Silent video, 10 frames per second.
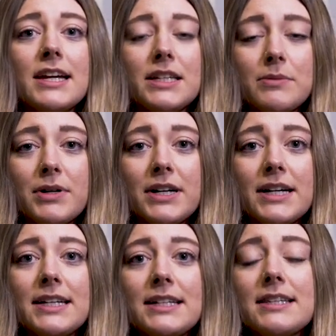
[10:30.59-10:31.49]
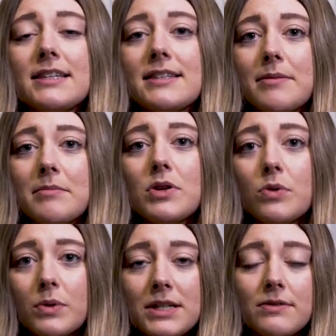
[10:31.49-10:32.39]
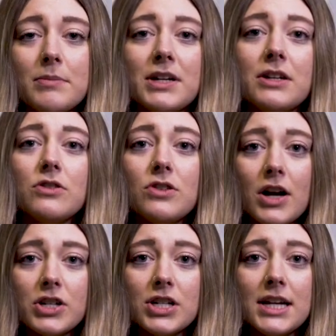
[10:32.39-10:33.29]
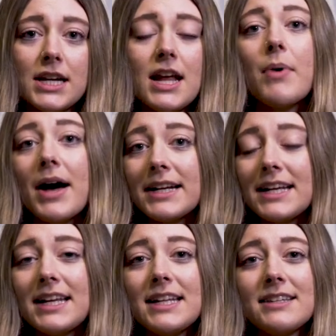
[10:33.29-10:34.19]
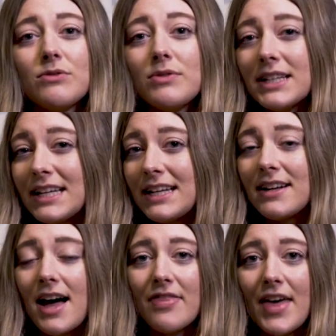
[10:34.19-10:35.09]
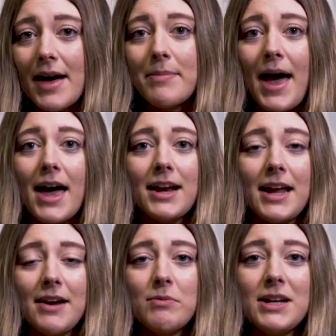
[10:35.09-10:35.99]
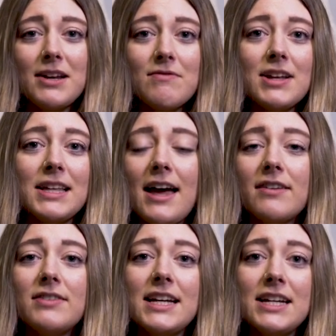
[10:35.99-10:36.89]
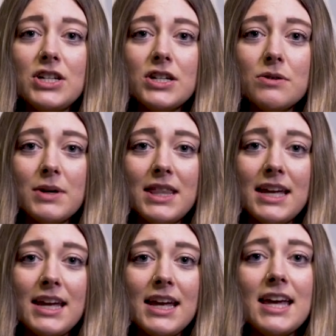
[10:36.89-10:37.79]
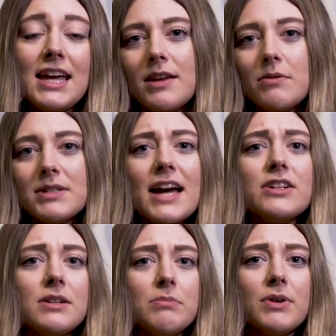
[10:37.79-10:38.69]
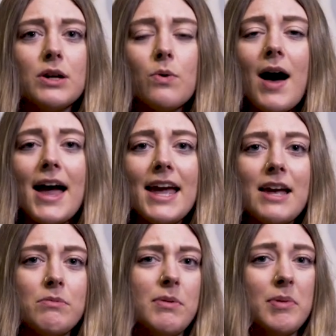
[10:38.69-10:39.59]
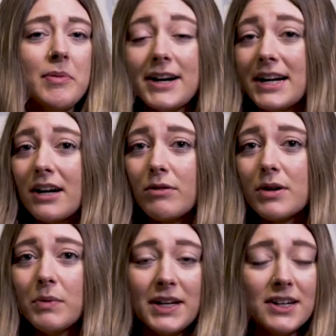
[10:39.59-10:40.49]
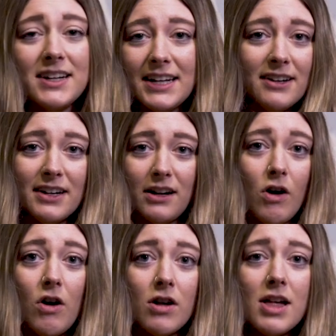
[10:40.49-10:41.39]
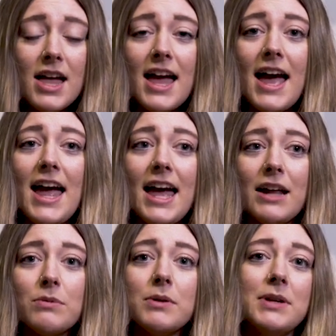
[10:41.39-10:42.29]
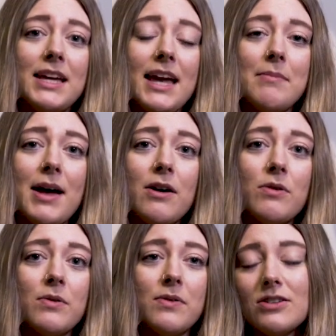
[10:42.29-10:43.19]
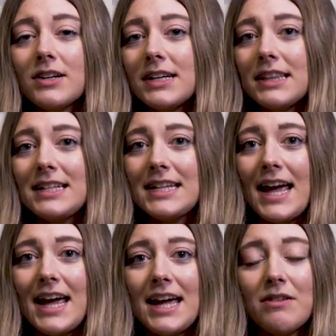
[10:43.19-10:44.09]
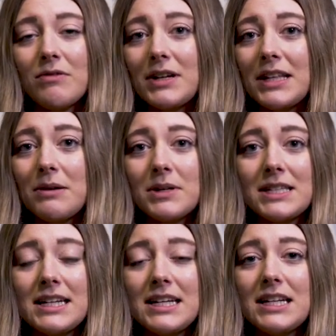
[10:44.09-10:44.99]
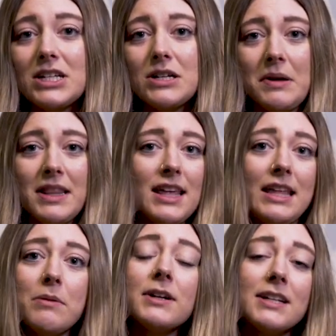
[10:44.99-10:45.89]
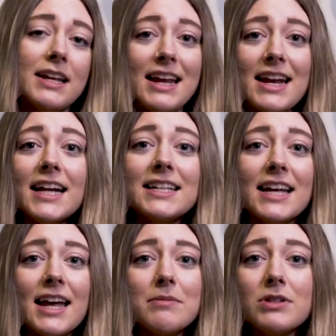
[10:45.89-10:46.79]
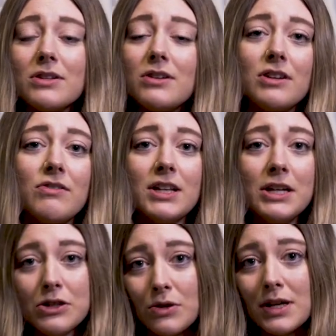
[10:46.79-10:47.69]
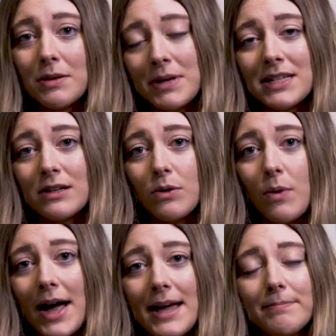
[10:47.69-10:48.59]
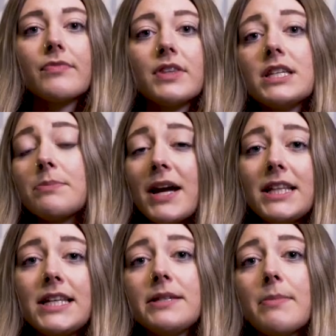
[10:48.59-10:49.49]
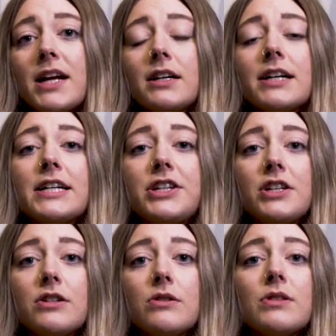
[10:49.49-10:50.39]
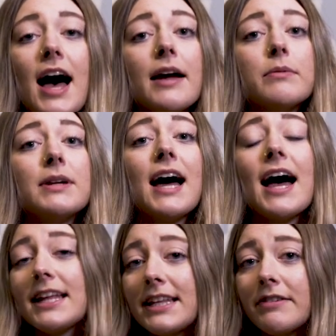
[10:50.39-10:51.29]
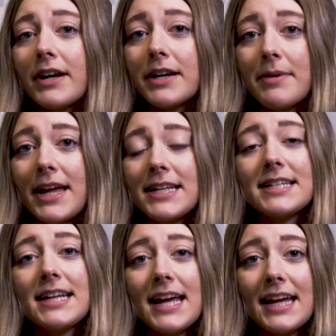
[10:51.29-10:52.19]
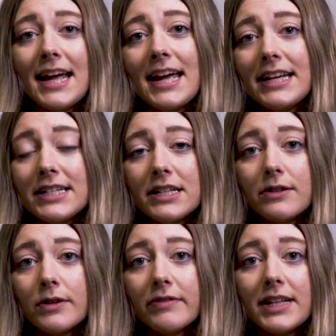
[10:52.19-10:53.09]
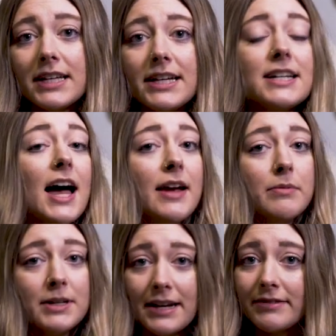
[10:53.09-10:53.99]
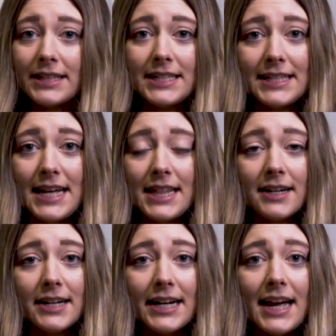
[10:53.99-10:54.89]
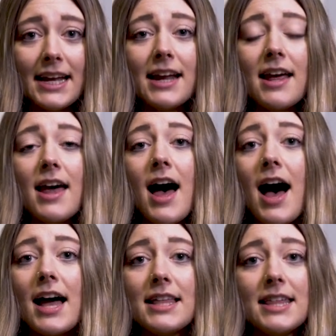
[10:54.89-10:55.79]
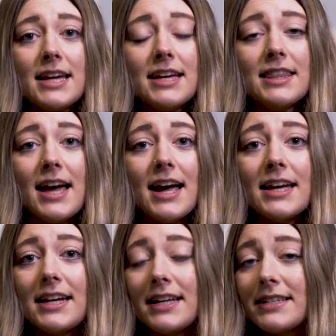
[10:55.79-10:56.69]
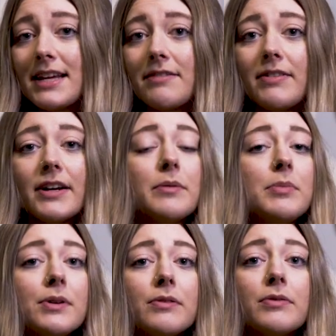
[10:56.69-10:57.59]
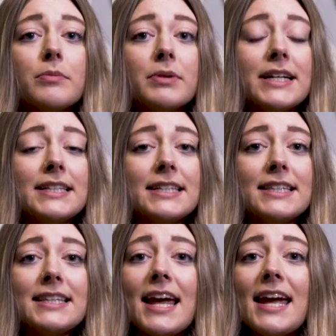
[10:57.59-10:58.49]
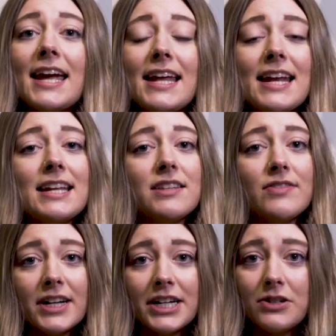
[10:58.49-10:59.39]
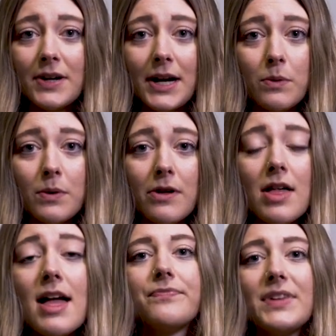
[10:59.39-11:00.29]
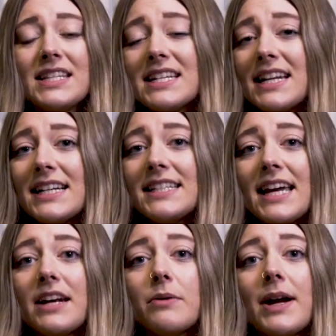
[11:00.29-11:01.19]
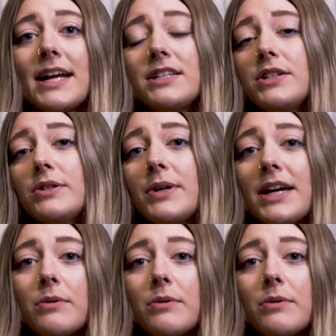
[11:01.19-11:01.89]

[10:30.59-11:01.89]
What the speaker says: experience some noise from the construction, but it is really not that bad. We didn't really have an issue with it. It was actually pretty quiet, and when we were in our room, we couldn't hear it at all. And when we came out during the day, it really was an issue, and then they were done at nighttime, so you could really enjoy the peace and quiet. Despite these minor issues, I would highly recommend staying at Ancient Lore Village. I would definitely stay there again. I think that it is a very beautiful place to stay in. It's very tranquil. It's a nice getaway to get